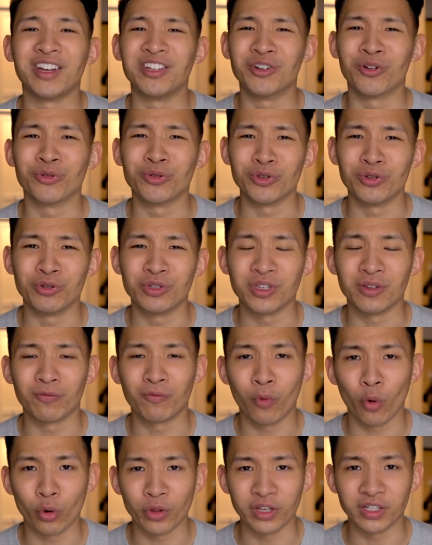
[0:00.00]
I don't use it
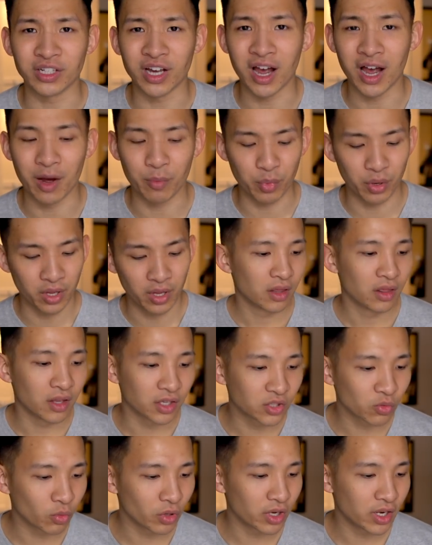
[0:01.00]
for the top.
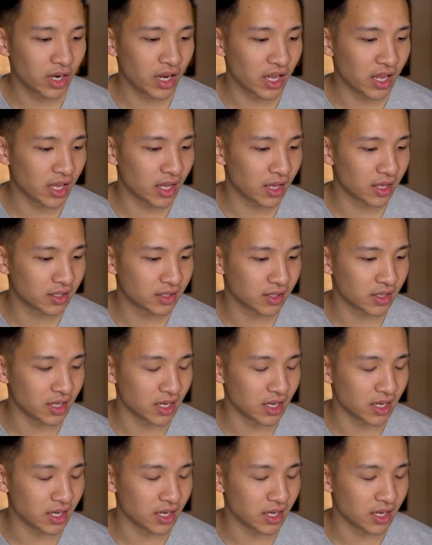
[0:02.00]
This one is